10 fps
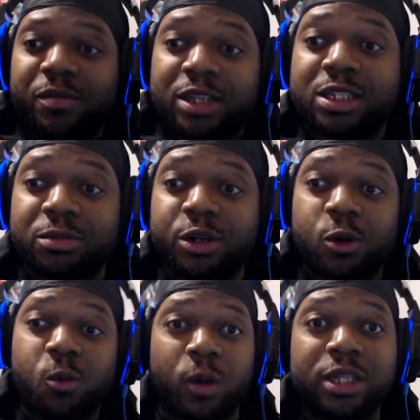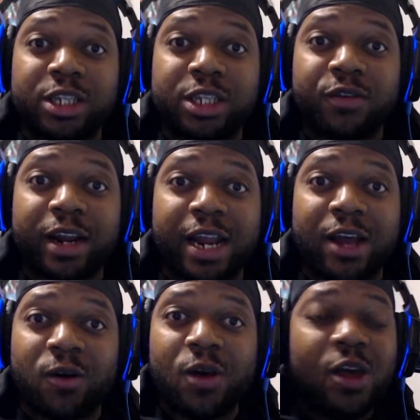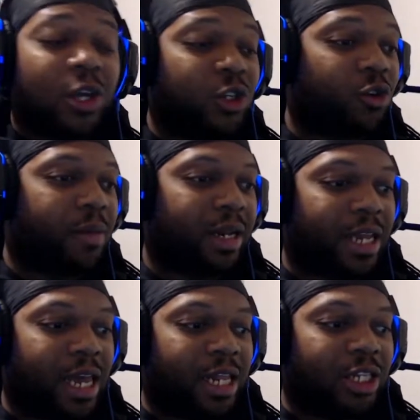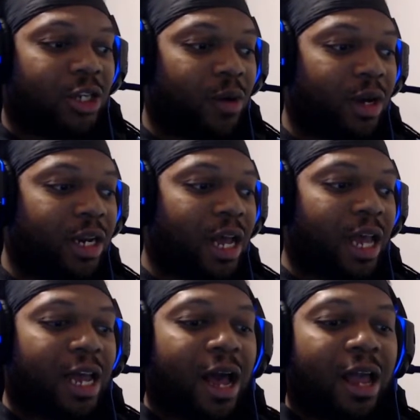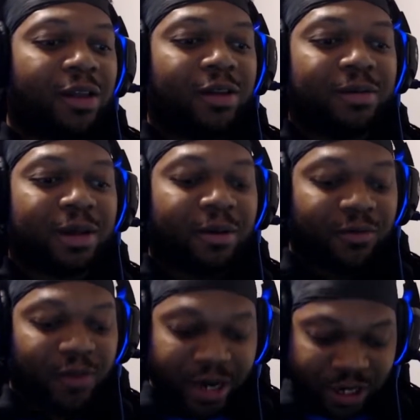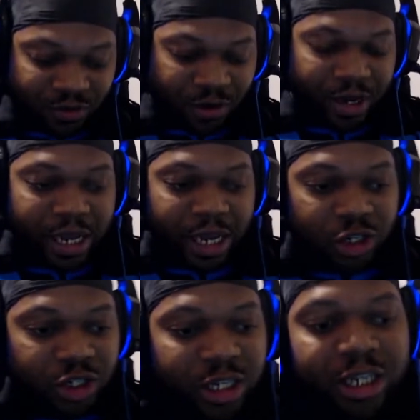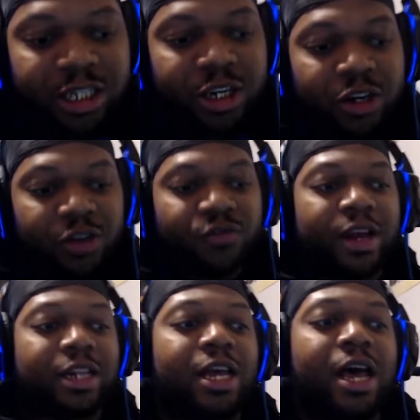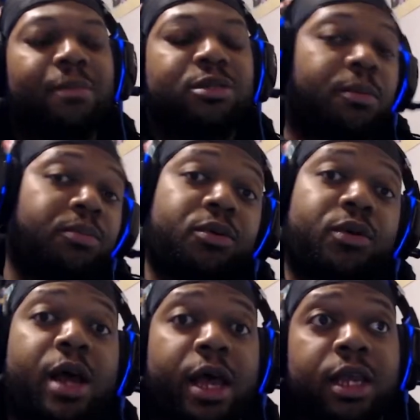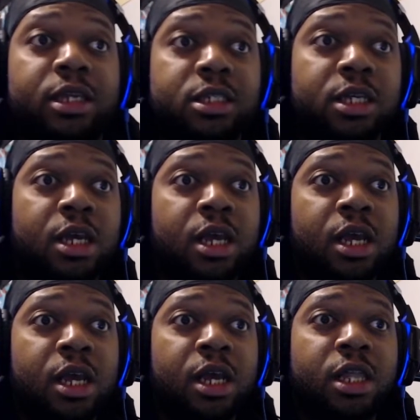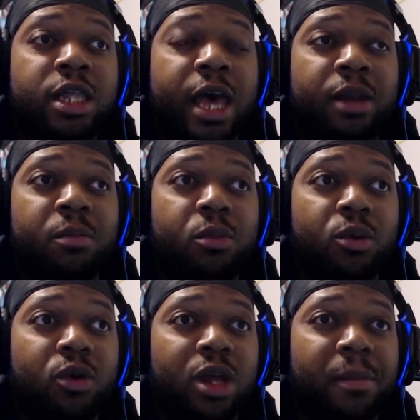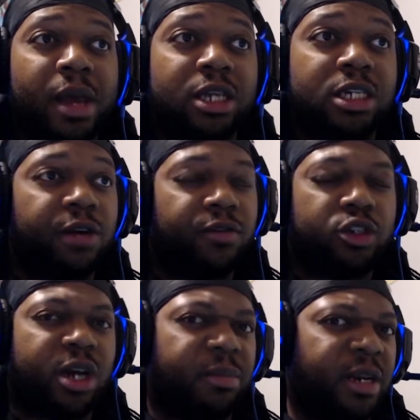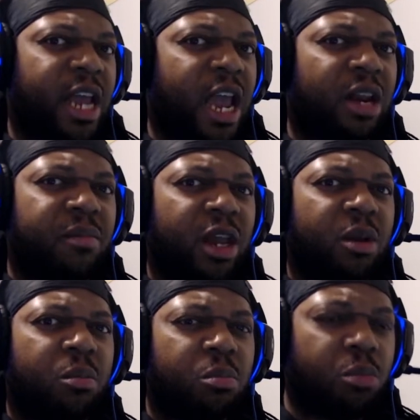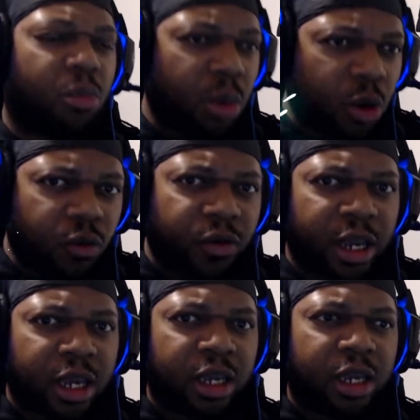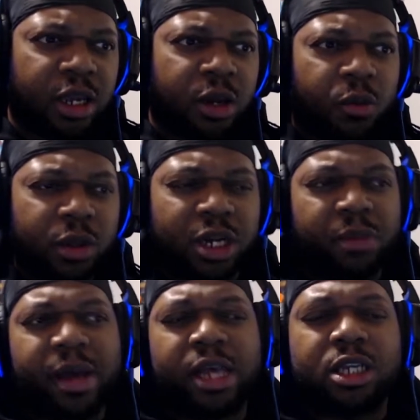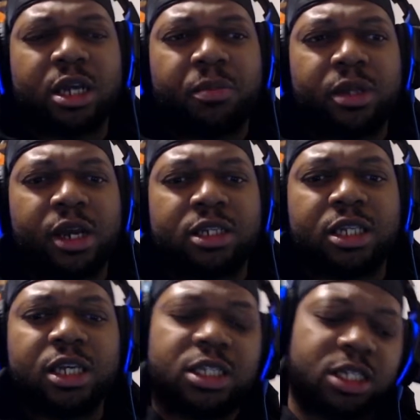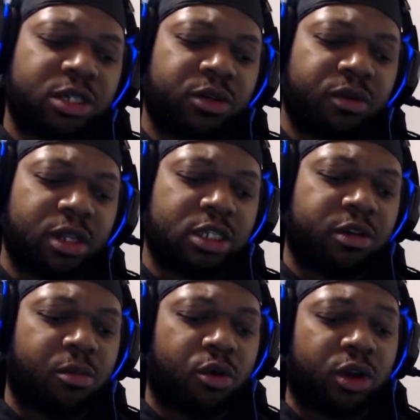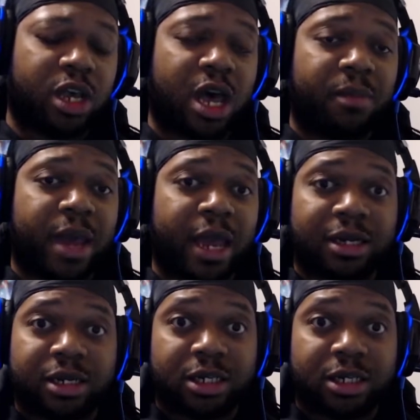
my Sub-Zero onesie right now, so we're about to get into it. I find this very interesting considering the fact that I'm surprised that Mortal Kombat has never dropped an animated movie within the past couple of years, at least since the release of Mortal Kombat